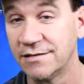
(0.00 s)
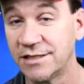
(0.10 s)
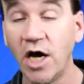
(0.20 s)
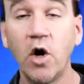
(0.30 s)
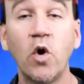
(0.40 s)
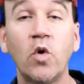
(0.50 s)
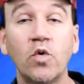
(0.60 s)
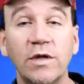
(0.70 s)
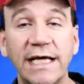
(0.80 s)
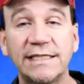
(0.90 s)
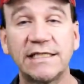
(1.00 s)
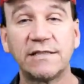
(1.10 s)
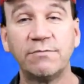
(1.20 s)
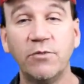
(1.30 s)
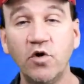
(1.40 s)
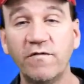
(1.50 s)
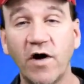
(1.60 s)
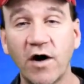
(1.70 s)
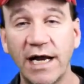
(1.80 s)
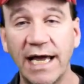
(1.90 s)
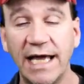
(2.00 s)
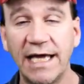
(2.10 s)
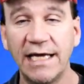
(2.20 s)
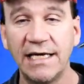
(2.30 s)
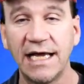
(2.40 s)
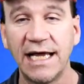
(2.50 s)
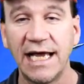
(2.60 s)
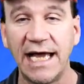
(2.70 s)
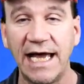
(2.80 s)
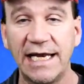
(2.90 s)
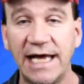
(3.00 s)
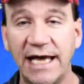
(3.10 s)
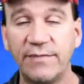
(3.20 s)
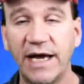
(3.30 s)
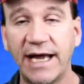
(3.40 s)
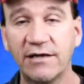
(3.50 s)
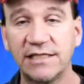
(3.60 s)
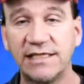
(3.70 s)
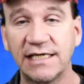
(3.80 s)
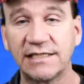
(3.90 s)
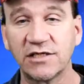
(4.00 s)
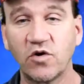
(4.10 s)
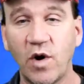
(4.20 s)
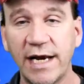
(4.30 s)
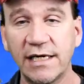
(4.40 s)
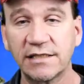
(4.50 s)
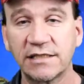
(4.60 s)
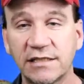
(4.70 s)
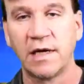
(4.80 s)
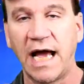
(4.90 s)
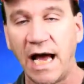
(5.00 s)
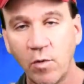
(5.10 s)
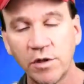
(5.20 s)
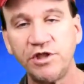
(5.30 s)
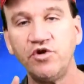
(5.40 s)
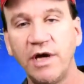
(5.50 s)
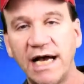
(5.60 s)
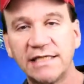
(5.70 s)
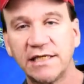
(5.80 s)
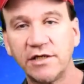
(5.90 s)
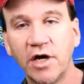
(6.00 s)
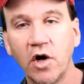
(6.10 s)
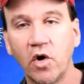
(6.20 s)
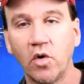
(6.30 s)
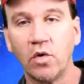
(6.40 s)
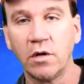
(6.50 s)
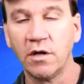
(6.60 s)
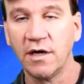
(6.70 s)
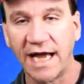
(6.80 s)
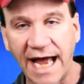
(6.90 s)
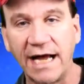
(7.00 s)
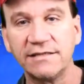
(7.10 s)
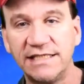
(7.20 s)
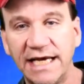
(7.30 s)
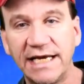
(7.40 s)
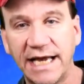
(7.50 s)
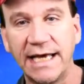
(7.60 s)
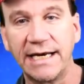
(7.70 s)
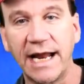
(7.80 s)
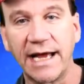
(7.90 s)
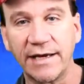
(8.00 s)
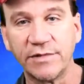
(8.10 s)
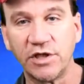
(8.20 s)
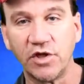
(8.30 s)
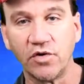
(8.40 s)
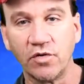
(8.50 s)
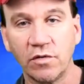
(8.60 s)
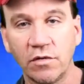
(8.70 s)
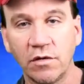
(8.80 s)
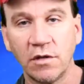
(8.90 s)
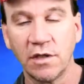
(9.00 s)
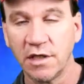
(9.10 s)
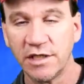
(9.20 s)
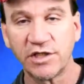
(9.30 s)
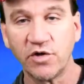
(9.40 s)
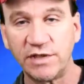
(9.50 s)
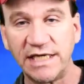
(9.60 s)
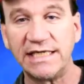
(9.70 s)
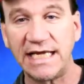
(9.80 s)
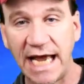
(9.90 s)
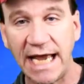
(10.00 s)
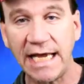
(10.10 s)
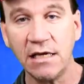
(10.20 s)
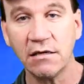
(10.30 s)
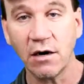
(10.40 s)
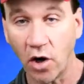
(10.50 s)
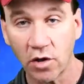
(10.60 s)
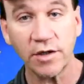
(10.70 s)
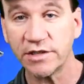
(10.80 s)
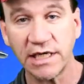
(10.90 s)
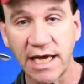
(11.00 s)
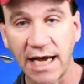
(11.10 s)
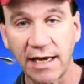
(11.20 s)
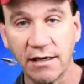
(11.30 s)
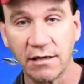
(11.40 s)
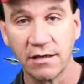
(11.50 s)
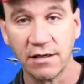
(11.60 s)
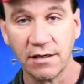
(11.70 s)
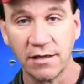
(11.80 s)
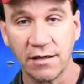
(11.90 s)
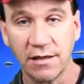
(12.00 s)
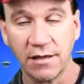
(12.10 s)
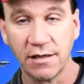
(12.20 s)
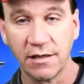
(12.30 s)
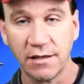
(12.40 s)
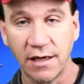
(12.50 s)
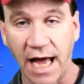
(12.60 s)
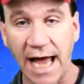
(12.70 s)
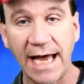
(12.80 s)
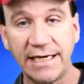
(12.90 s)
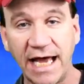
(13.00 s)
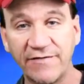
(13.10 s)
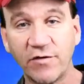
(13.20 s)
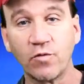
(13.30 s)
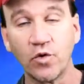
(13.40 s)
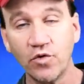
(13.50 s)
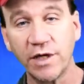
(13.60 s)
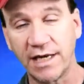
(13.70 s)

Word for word: So let's move on ahead and head back out to Texas Aquatics. I want you guys to know how dedicated I am to you. So today, earlier today, I had to have a root